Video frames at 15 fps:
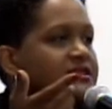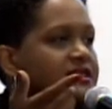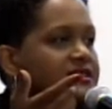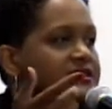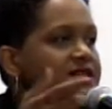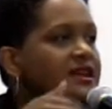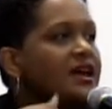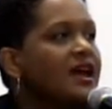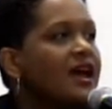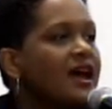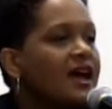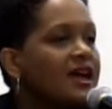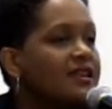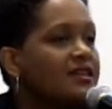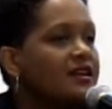it
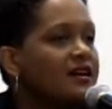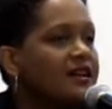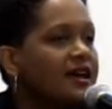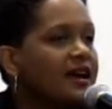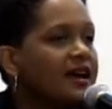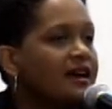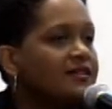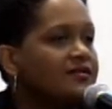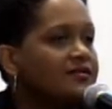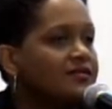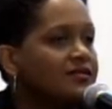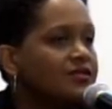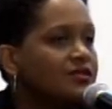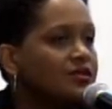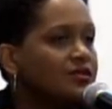and not have
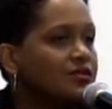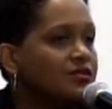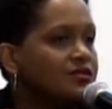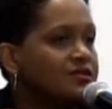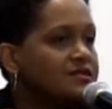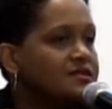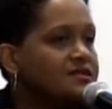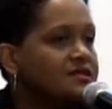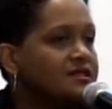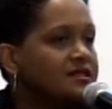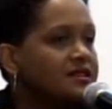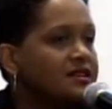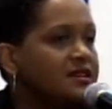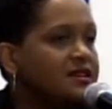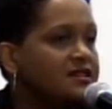those
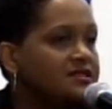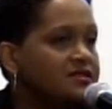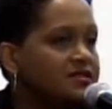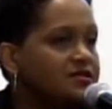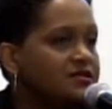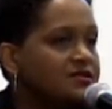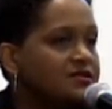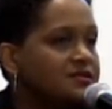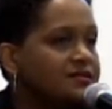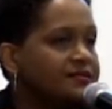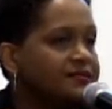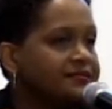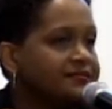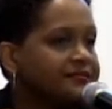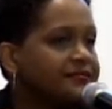issues.
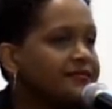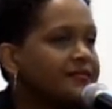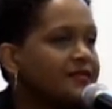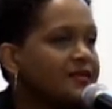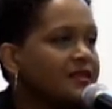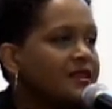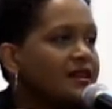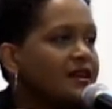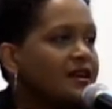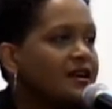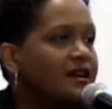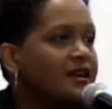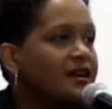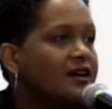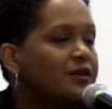
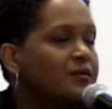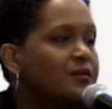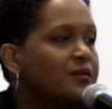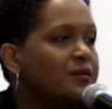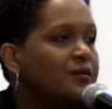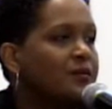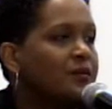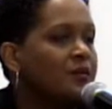When